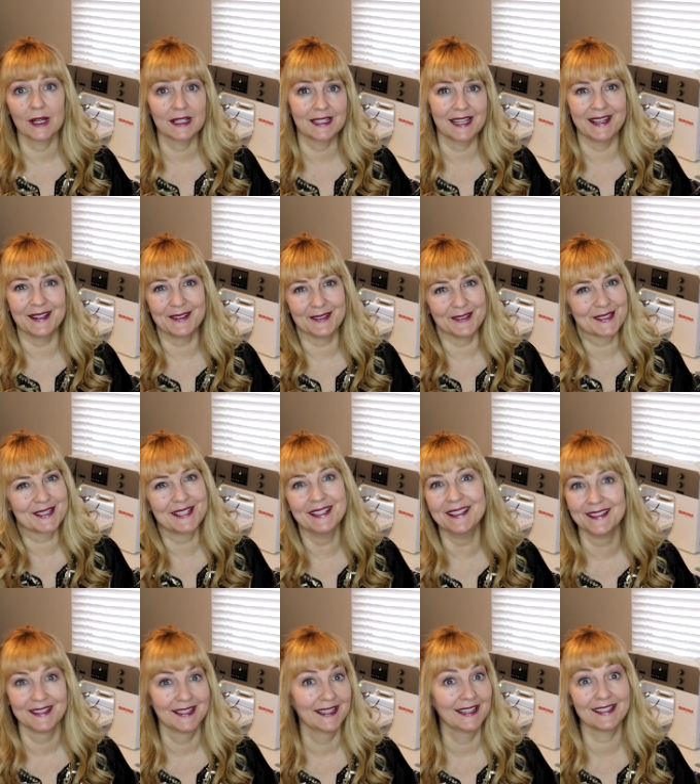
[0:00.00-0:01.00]

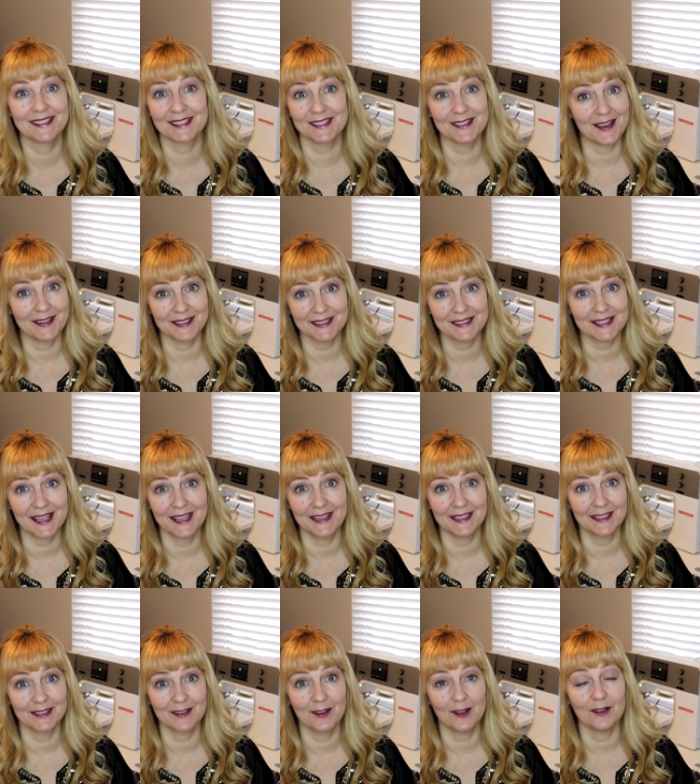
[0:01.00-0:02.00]
rectangles. it's not
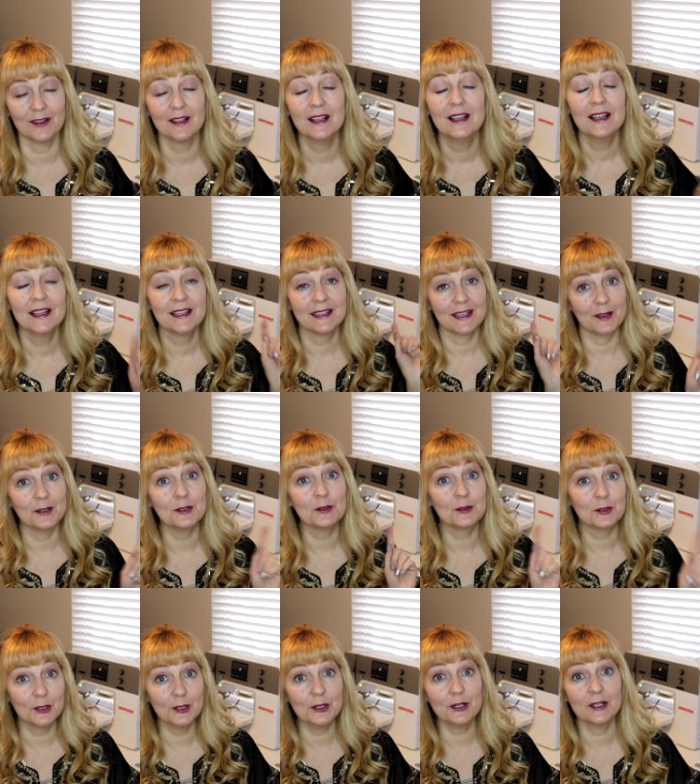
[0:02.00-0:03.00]
exciting at all. Now
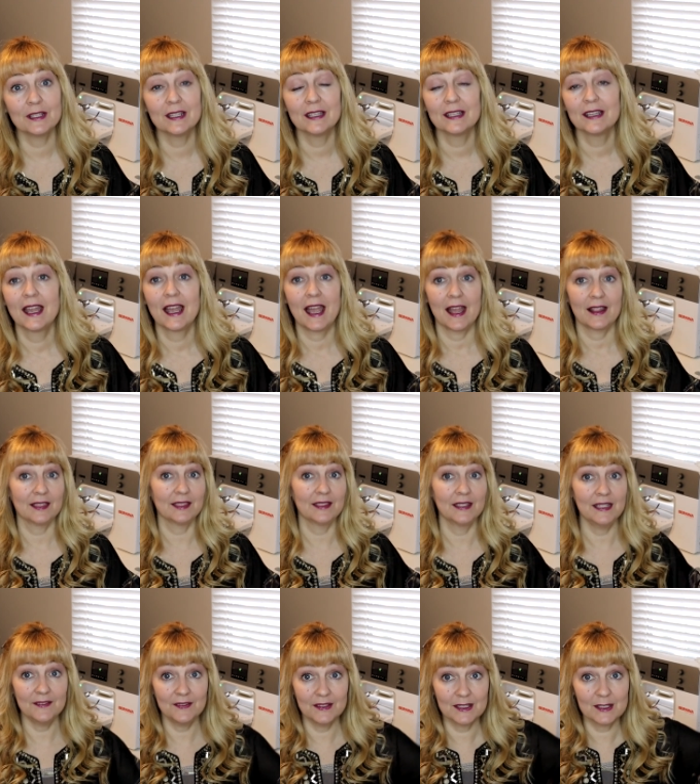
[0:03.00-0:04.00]
you could
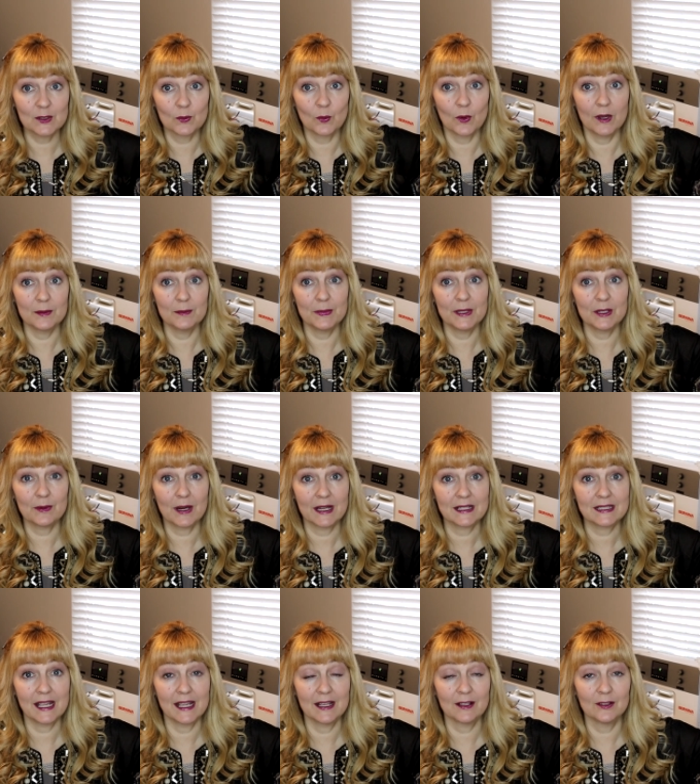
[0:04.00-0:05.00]
leave it as one big
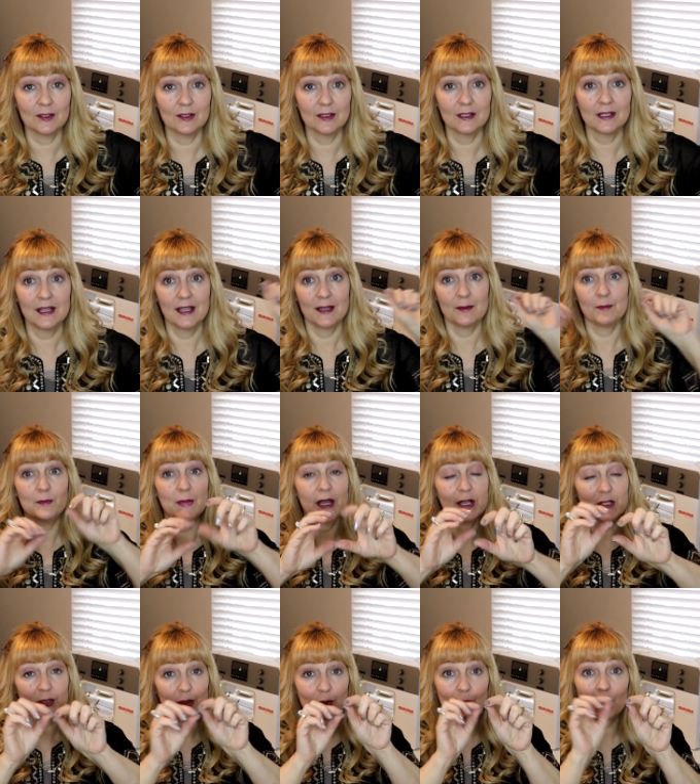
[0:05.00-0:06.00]
rectangle,
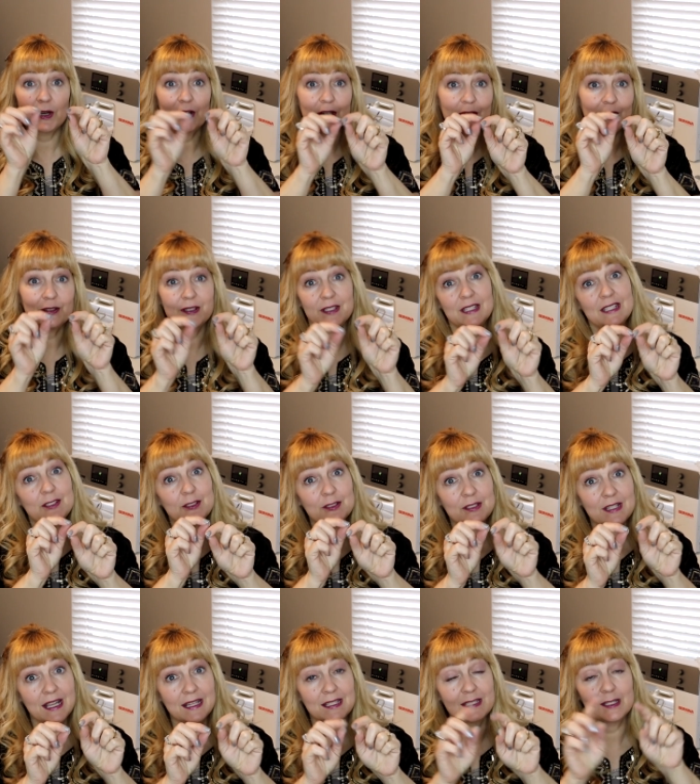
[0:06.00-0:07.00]
measure where you need
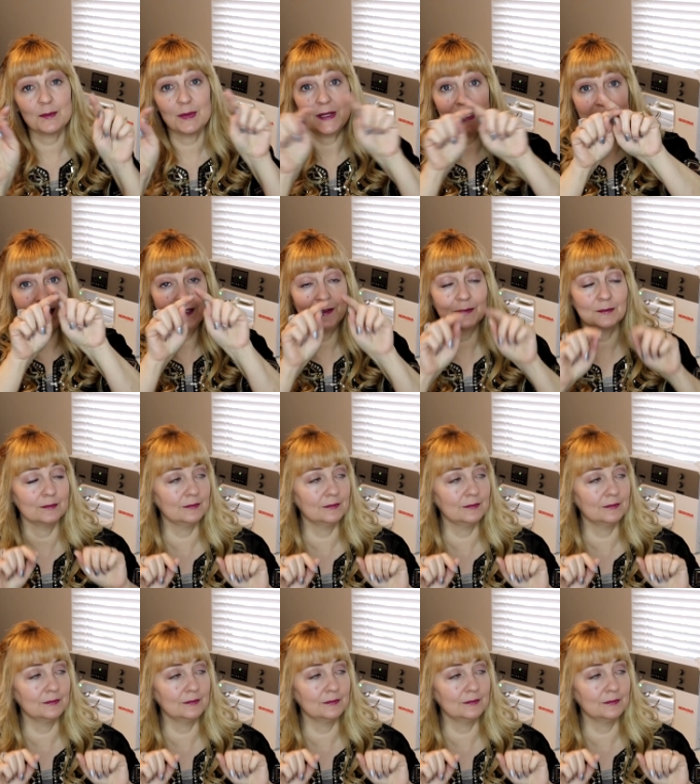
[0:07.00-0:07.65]
your neck to be,